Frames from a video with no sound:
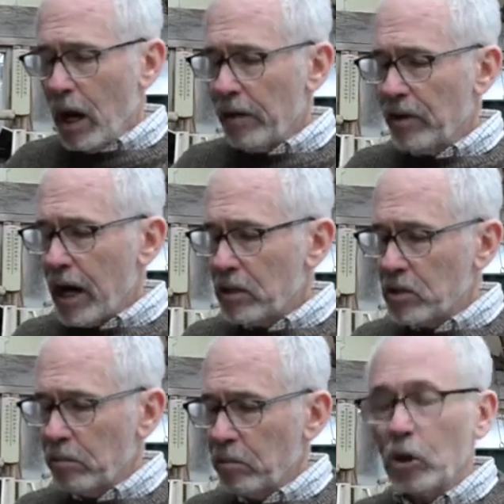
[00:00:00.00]
I've got
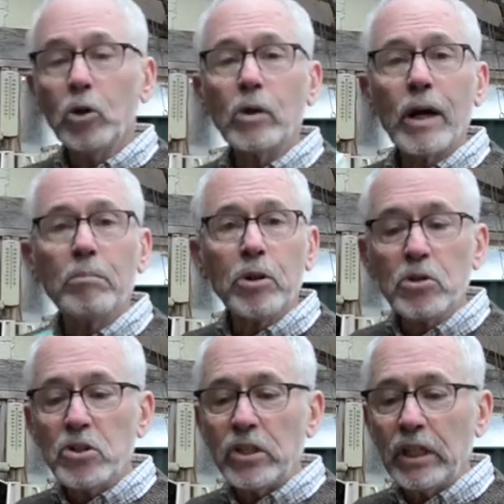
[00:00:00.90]
some cucumber
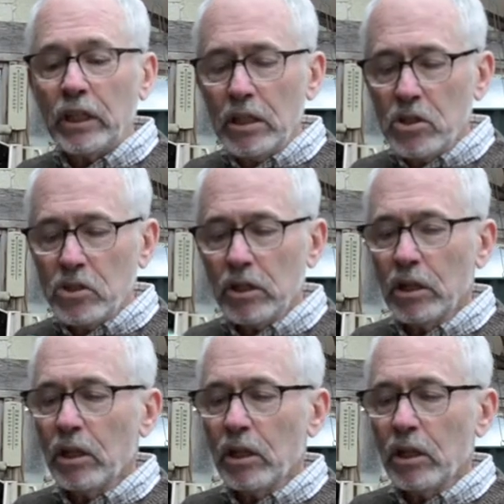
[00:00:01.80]
seeds